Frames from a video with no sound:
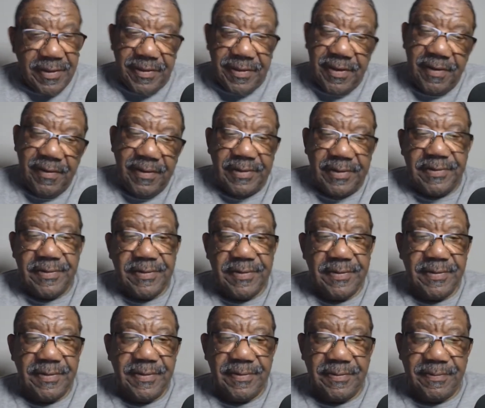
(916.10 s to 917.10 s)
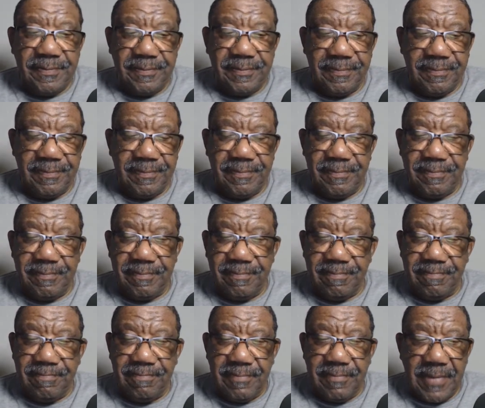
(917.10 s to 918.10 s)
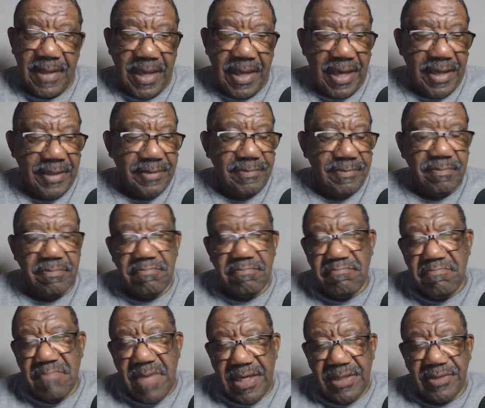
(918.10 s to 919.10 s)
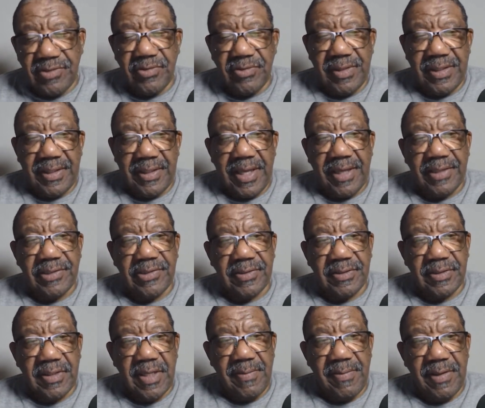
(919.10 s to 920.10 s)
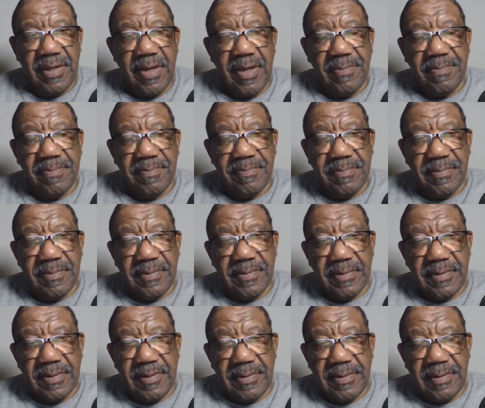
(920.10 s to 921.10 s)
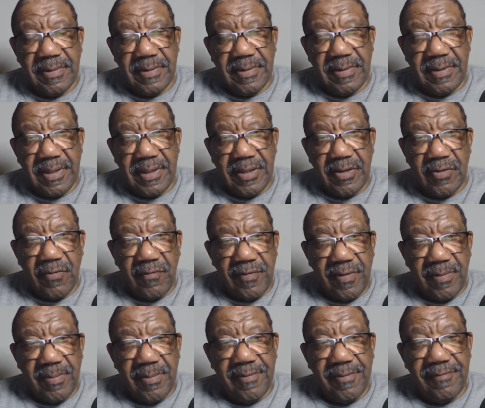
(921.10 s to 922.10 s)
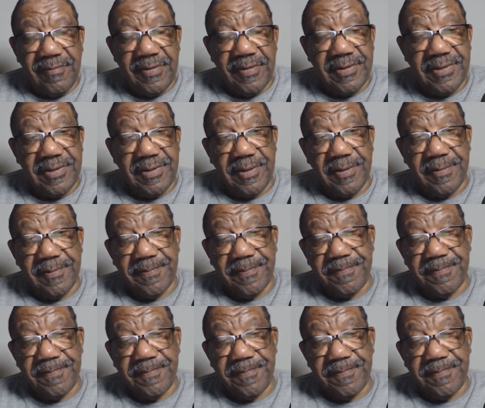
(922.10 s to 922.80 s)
There is a major election coming up in November of this year.